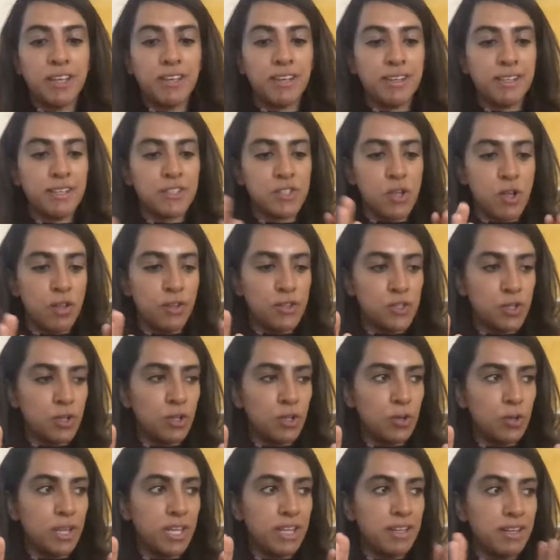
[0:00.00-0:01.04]
is also
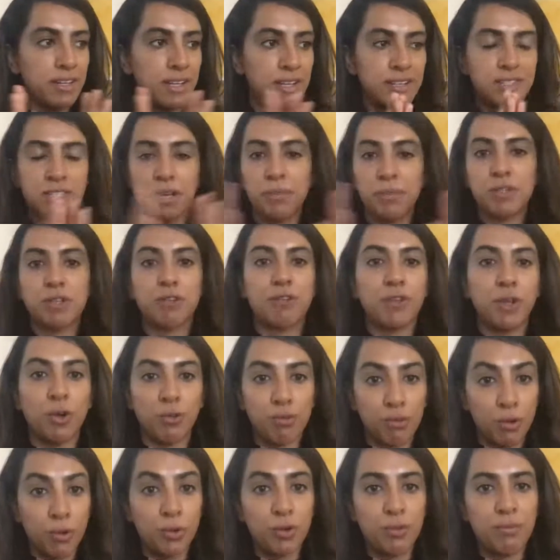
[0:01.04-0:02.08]
look at it in terms of your
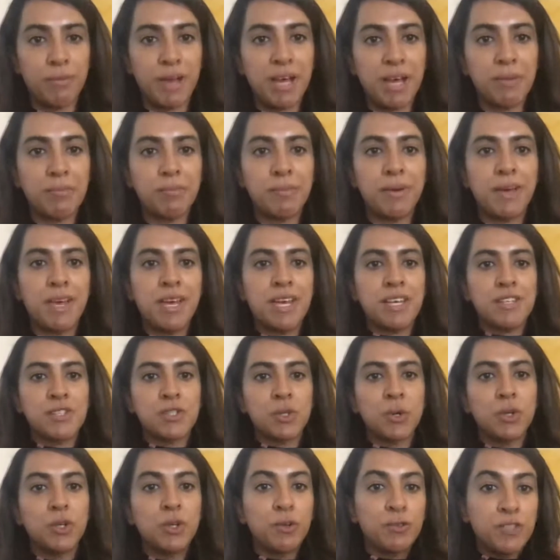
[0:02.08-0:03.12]
roadmap. So
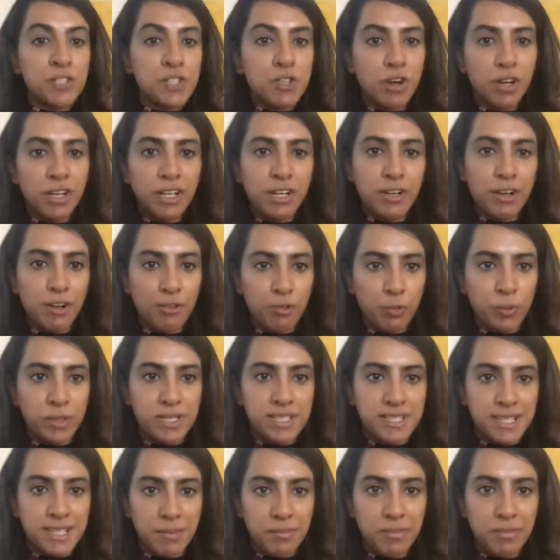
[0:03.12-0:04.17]
you've started off with
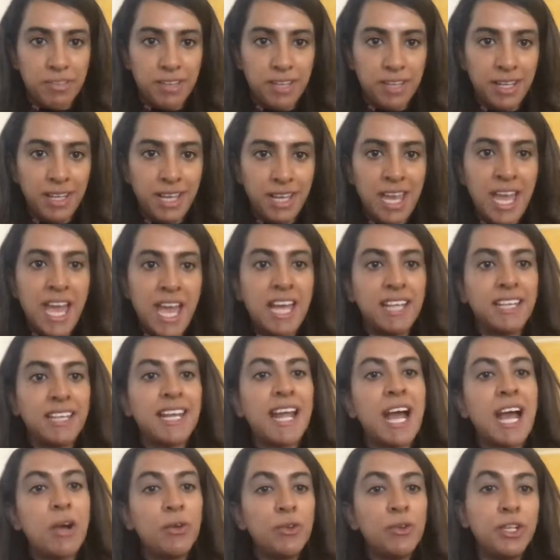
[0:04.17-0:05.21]
something, and then
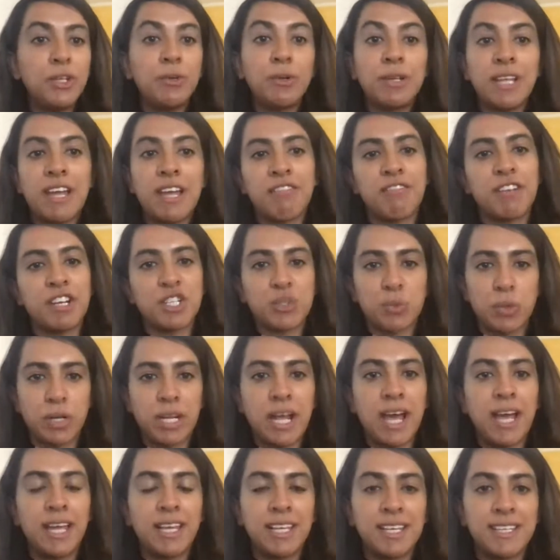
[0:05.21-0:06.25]
how do you leverage what
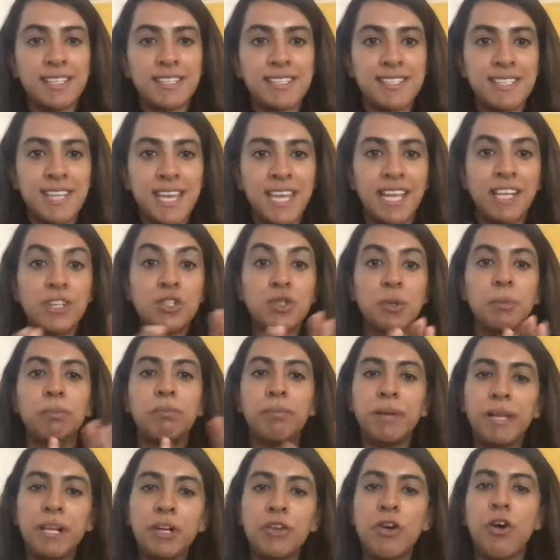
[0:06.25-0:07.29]
Hayk is saying to
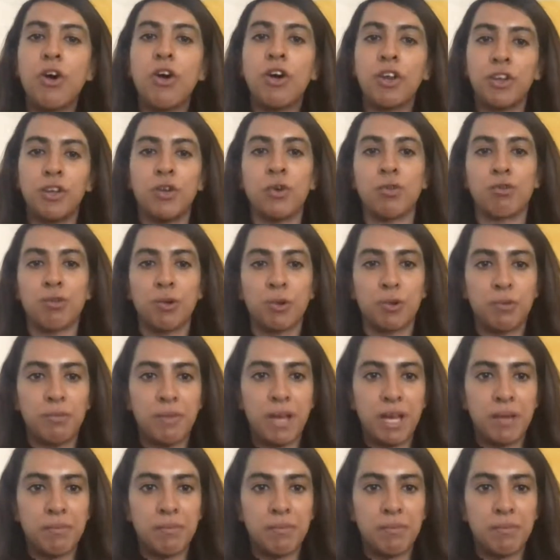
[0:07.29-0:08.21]
build on your roadmap?